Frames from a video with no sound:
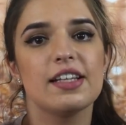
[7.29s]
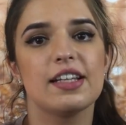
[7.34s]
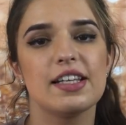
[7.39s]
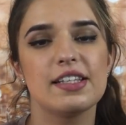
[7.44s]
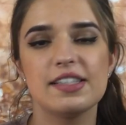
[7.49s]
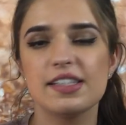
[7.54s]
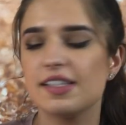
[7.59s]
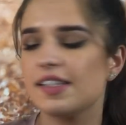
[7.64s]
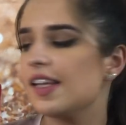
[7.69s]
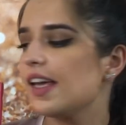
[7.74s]

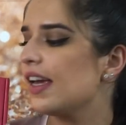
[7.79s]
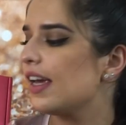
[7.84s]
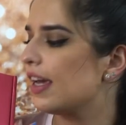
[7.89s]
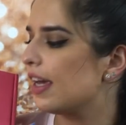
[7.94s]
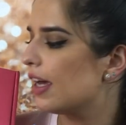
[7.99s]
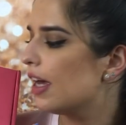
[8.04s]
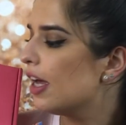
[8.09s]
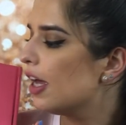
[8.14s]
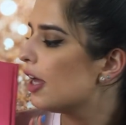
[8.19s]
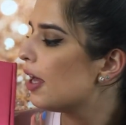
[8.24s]
This is
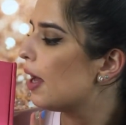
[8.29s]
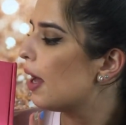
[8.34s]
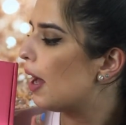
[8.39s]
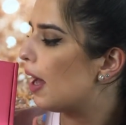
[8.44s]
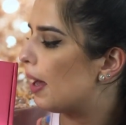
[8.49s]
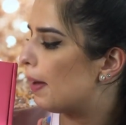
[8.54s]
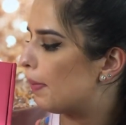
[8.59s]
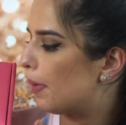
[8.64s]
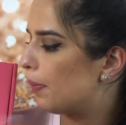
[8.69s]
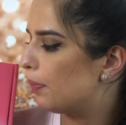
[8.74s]
a
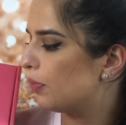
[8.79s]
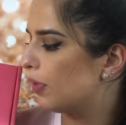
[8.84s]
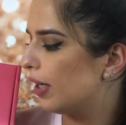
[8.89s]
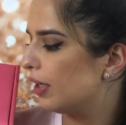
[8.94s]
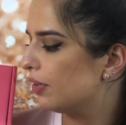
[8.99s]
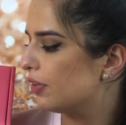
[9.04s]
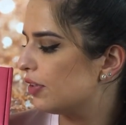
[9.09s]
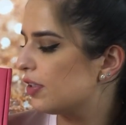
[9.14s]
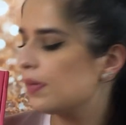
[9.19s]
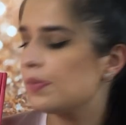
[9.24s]

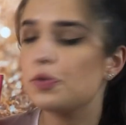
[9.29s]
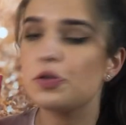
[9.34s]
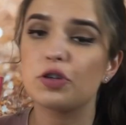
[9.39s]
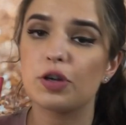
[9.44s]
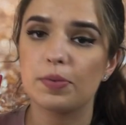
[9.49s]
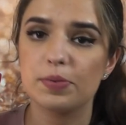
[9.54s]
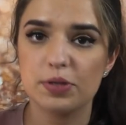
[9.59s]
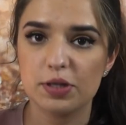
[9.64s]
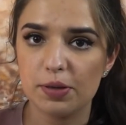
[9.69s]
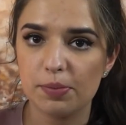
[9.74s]
bridal
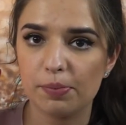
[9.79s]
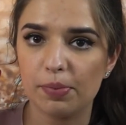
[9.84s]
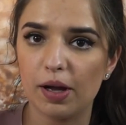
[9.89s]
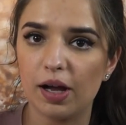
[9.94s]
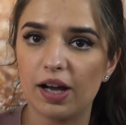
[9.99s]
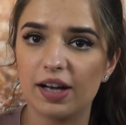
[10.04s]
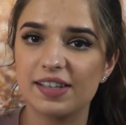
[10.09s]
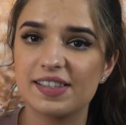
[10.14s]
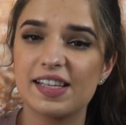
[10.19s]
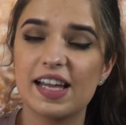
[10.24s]
subscription
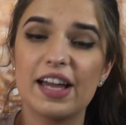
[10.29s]
box.